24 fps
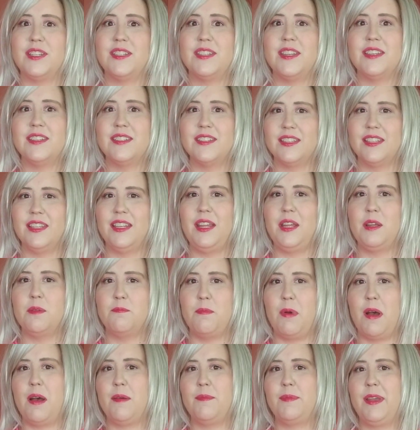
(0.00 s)
sleek
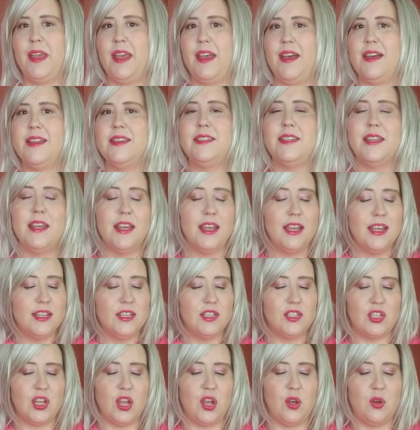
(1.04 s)
bob cut.
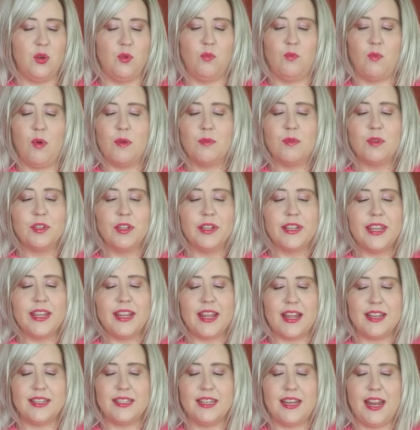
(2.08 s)
So what we're looking
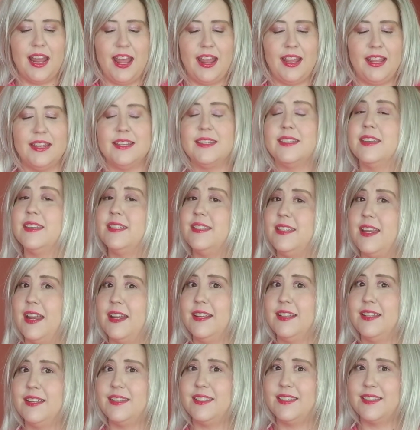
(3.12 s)
at today is
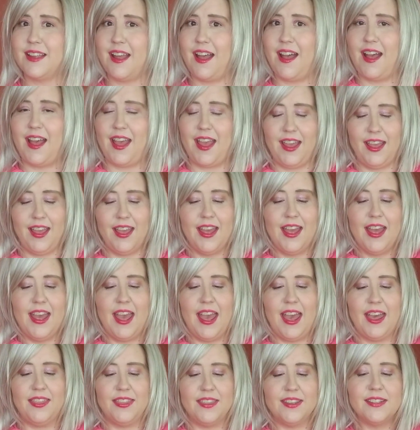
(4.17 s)
Estetica Sky,
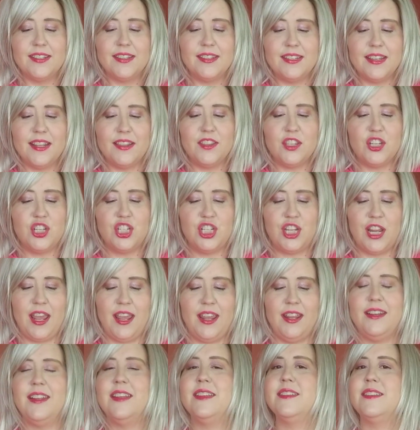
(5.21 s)
and this is in the
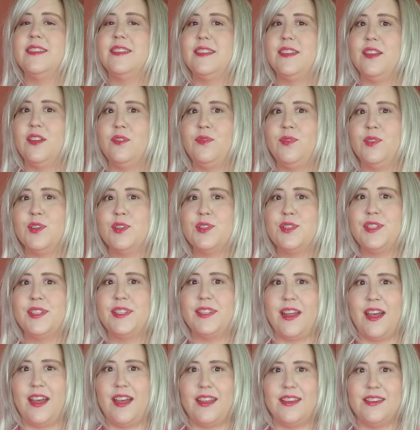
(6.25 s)
shade
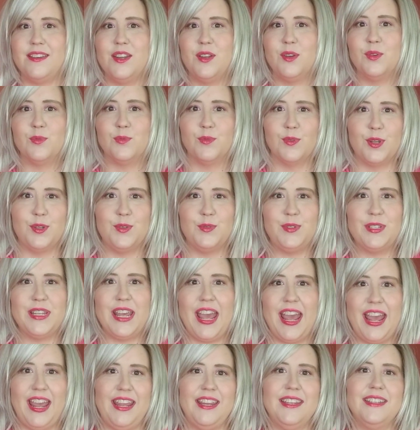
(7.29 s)

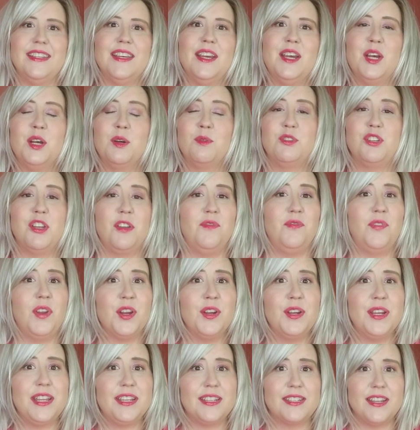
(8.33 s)
SilversunRT8, which I'm
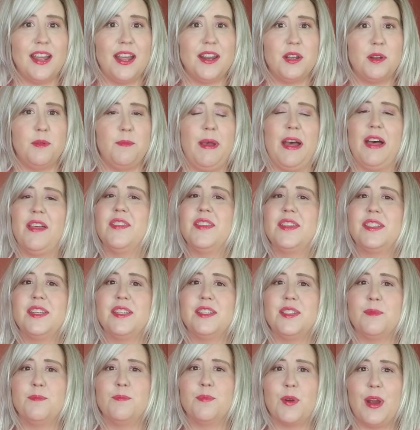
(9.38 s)
very excited about. This is
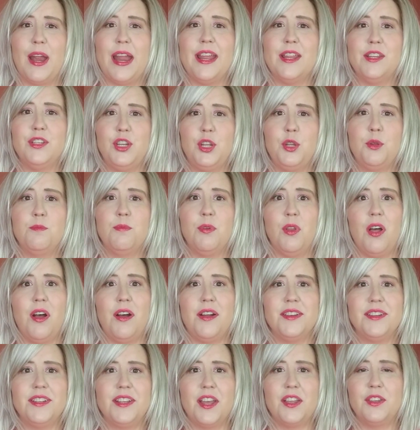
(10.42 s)
a brand new
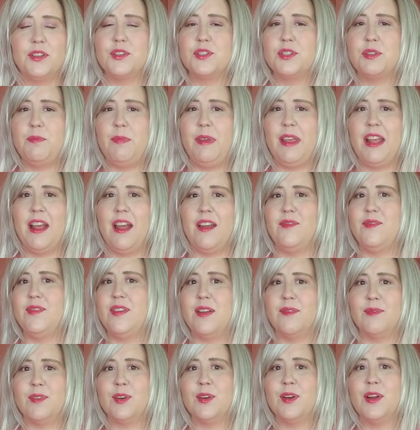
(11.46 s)
blonde color to me. I've
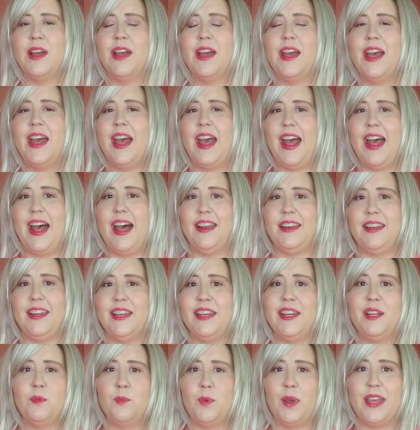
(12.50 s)
never had
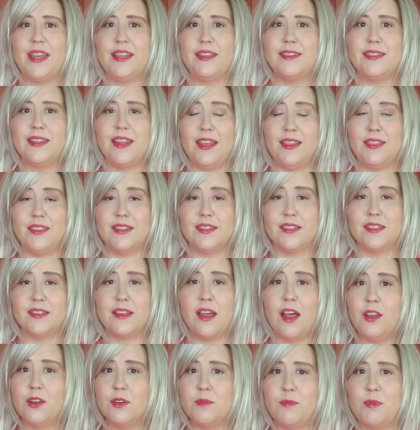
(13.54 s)
any wigs in this
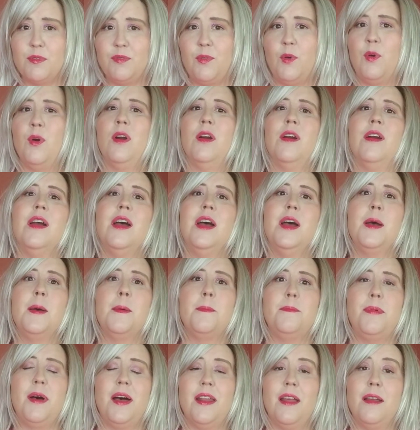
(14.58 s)
color before,
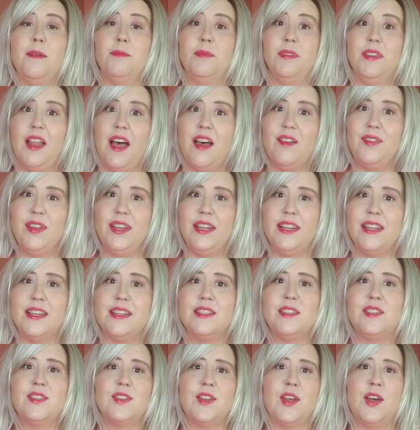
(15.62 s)
but I'm loving
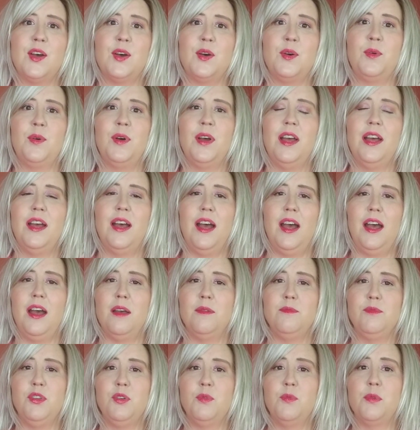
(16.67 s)
it. So
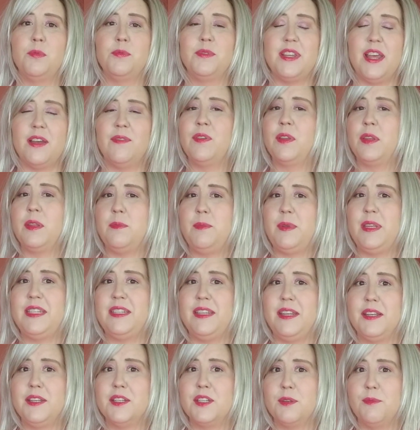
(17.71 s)
you will definitely be
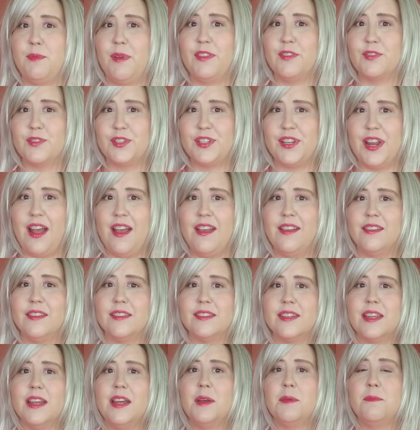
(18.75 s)
seeing some other
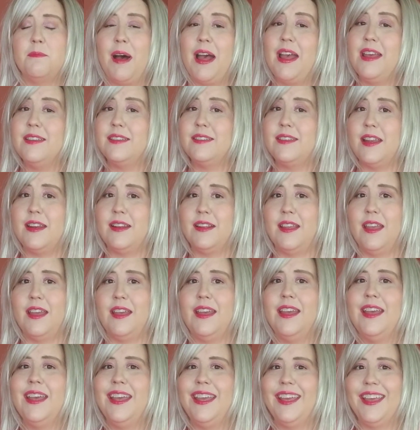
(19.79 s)
styles by Estetica
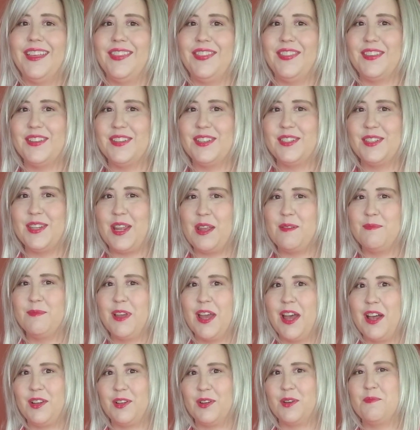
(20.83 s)
in this same
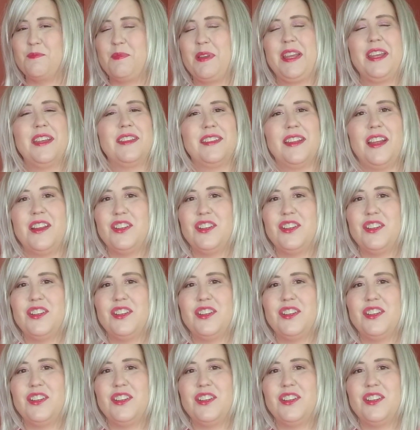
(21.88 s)
color because I